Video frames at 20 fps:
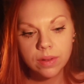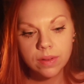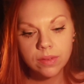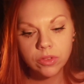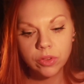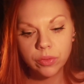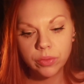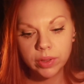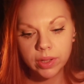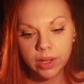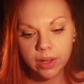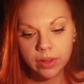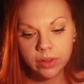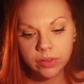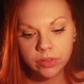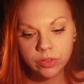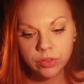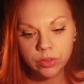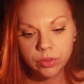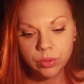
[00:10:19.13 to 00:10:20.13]
some of you
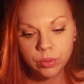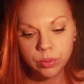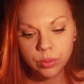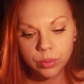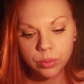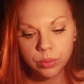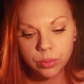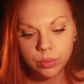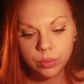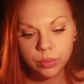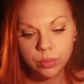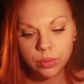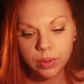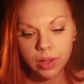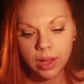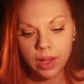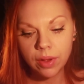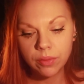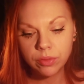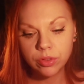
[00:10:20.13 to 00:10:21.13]
guys, you
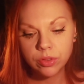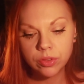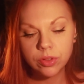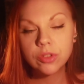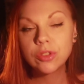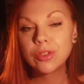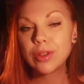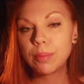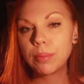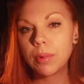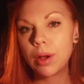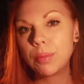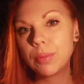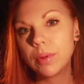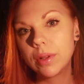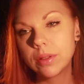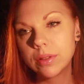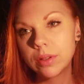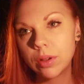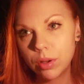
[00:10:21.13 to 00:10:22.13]
have to just step up
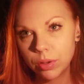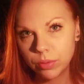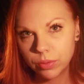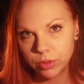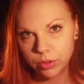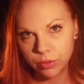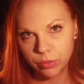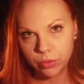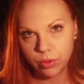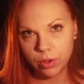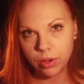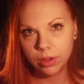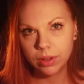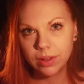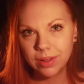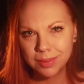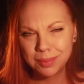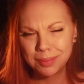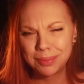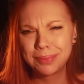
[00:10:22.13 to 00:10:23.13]
and talk with the frog.
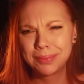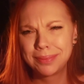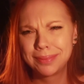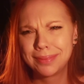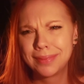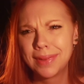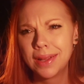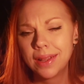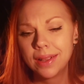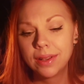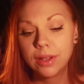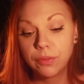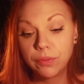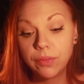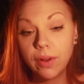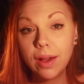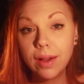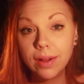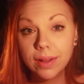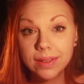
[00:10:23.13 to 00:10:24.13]
The
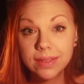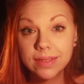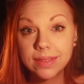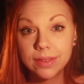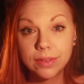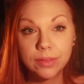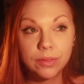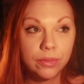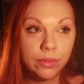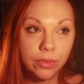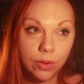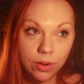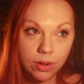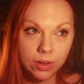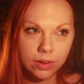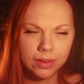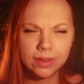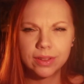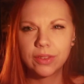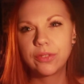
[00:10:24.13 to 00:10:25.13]
frog is the
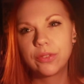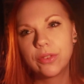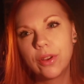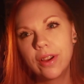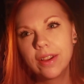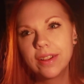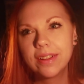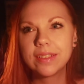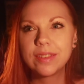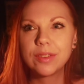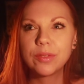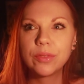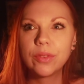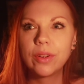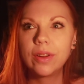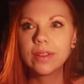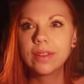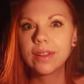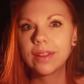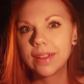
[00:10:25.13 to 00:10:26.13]
frog. The frog is the
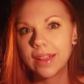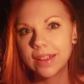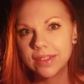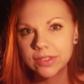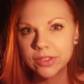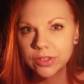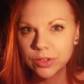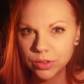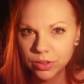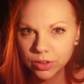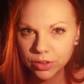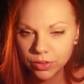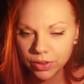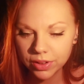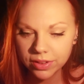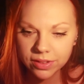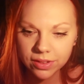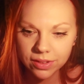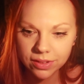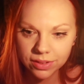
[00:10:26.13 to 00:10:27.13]
frog that asks you the
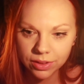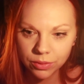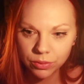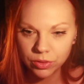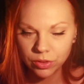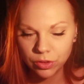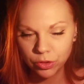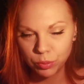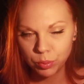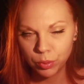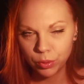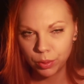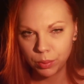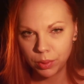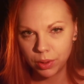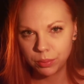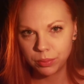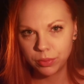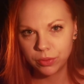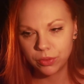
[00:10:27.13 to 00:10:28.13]
questions that we just spoke
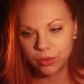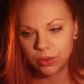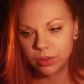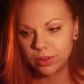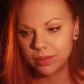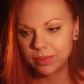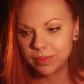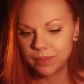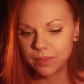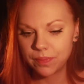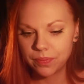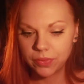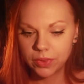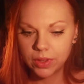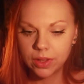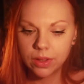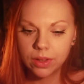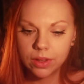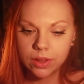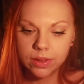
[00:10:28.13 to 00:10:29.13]
about before.
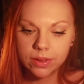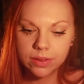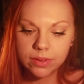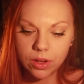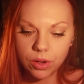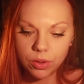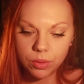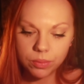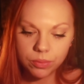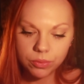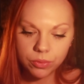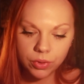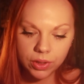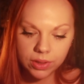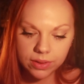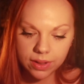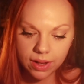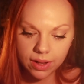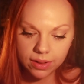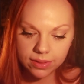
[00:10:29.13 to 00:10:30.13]
So
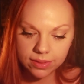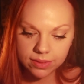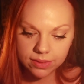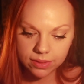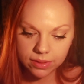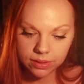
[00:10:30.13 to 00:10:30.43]
with that,